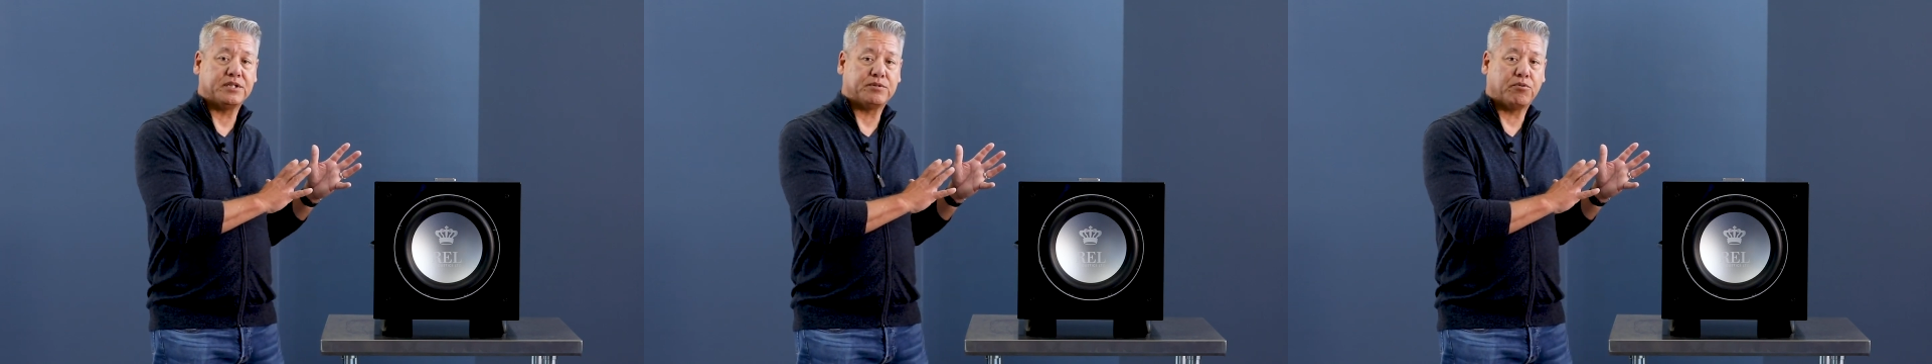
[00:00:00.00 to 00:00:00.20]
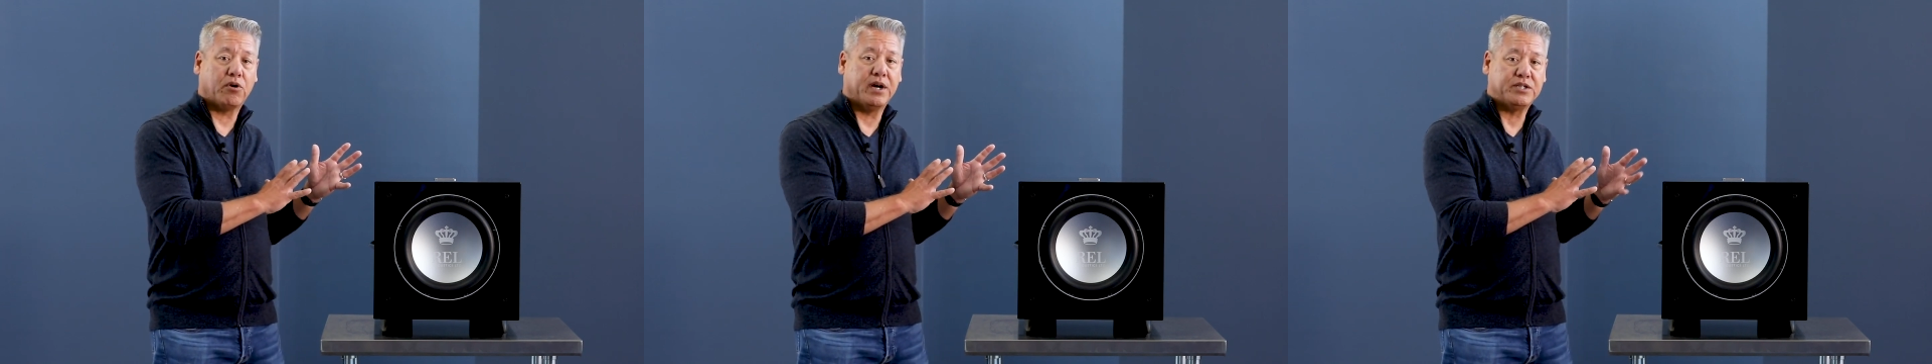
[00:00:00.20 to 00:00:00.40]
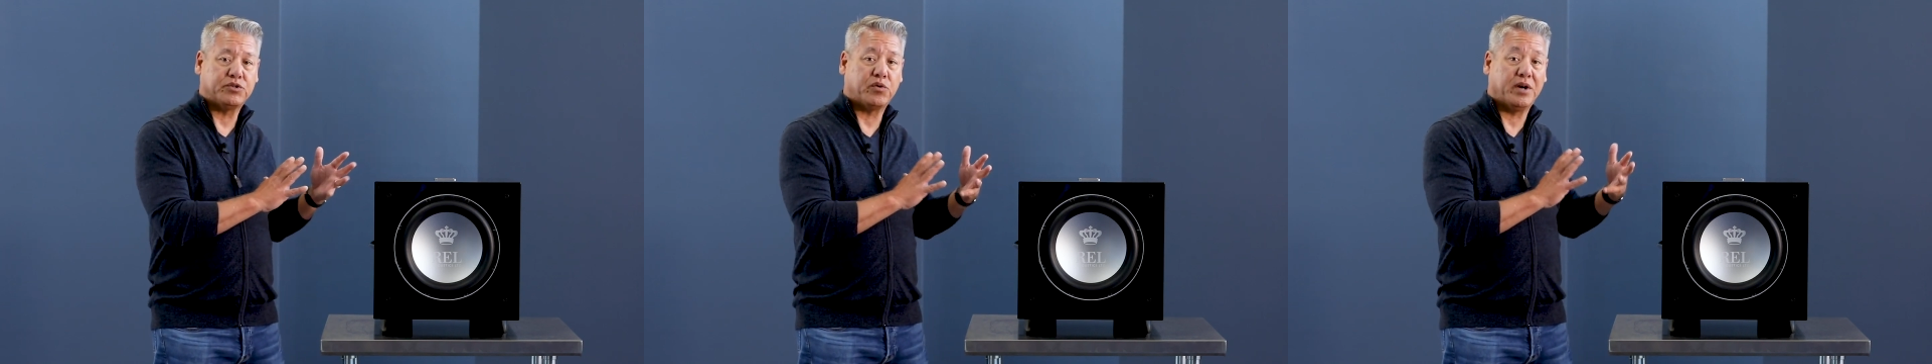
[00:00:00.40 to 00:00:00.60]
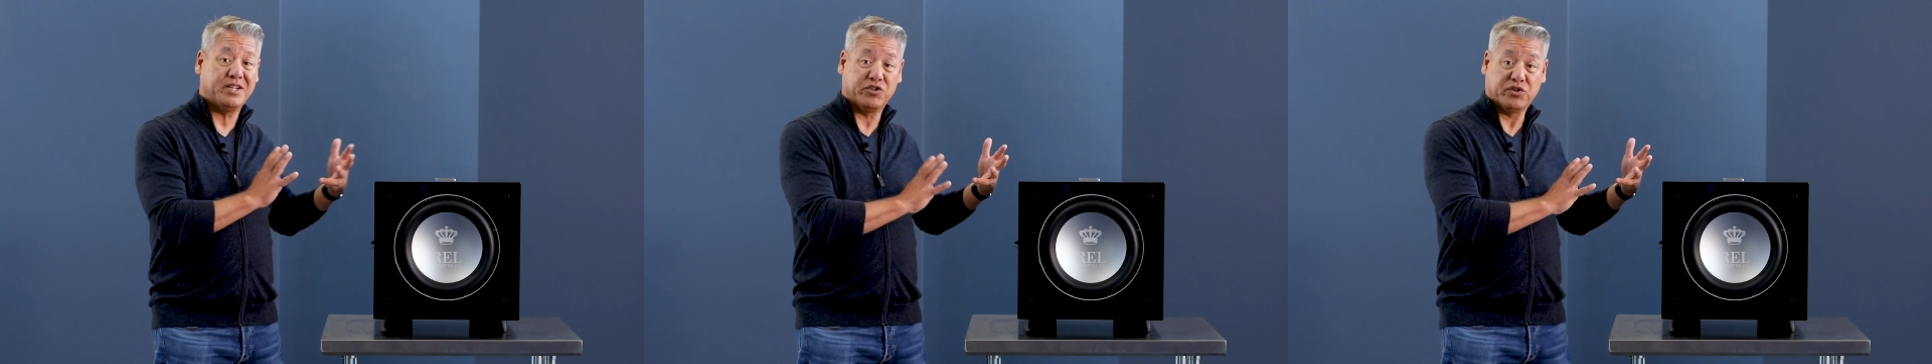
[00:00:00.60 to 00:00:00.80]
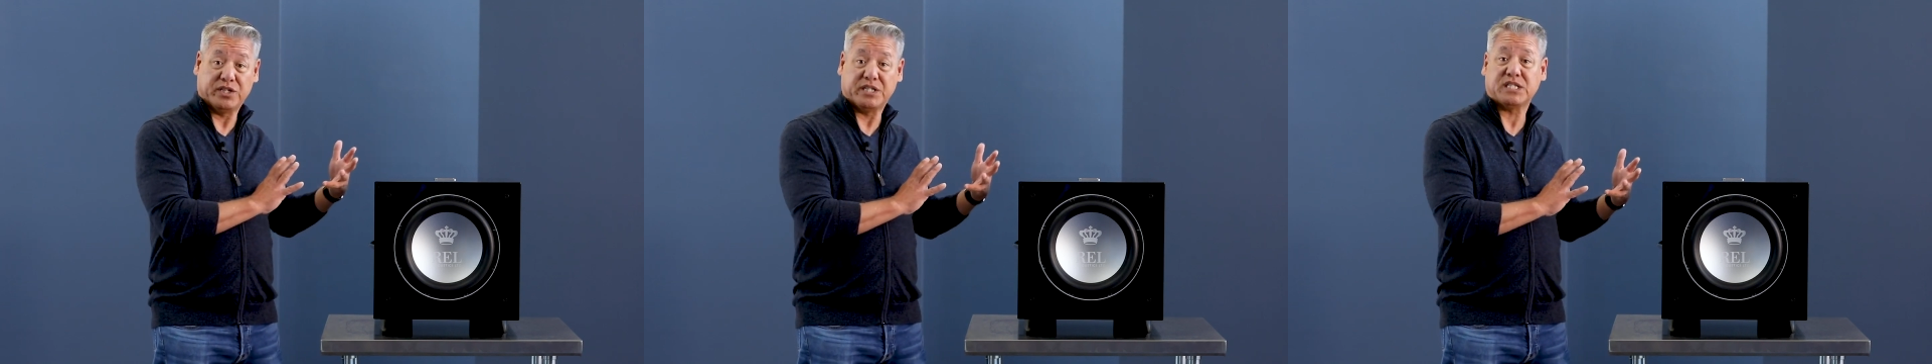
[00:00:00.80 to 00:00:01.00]
this price
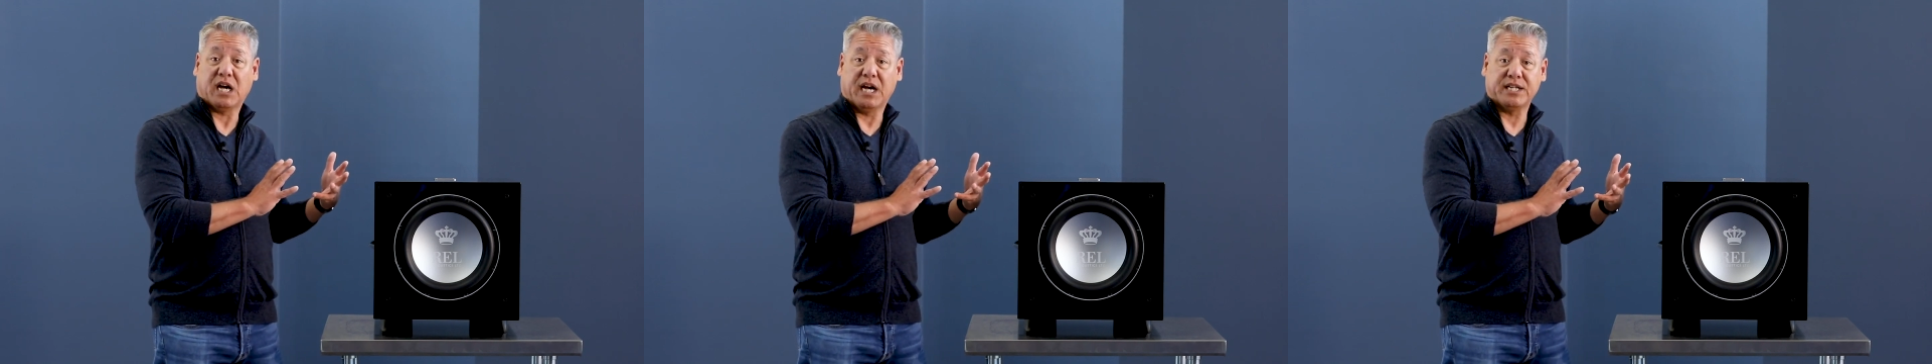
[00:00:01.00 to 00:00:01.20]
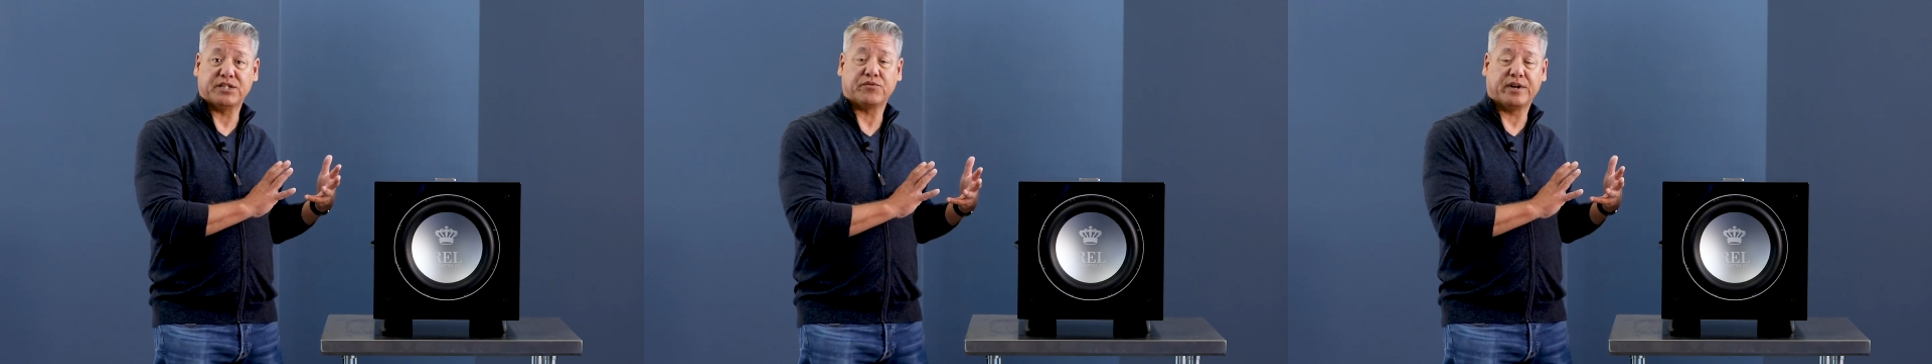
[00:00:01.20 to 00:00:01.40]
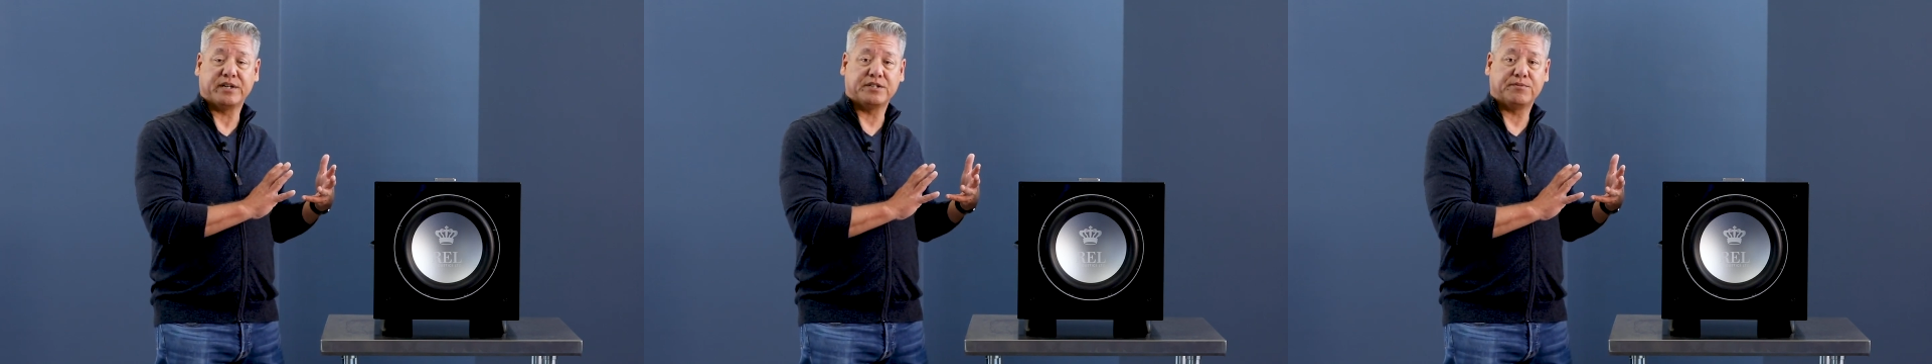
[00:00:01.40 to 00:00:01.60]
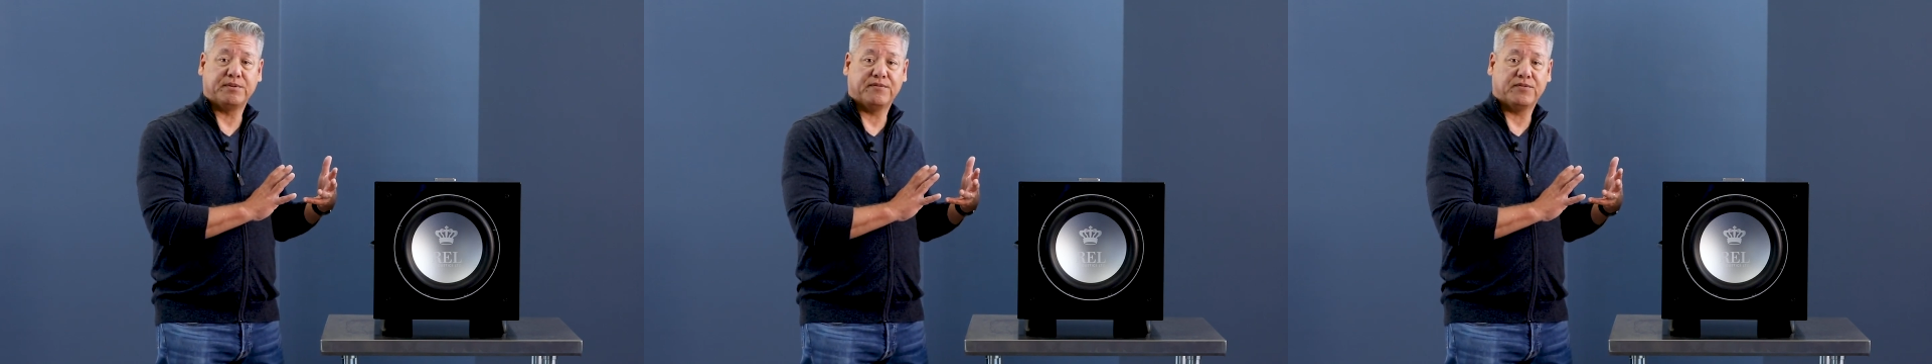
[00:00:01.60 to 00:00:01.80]
range or this size range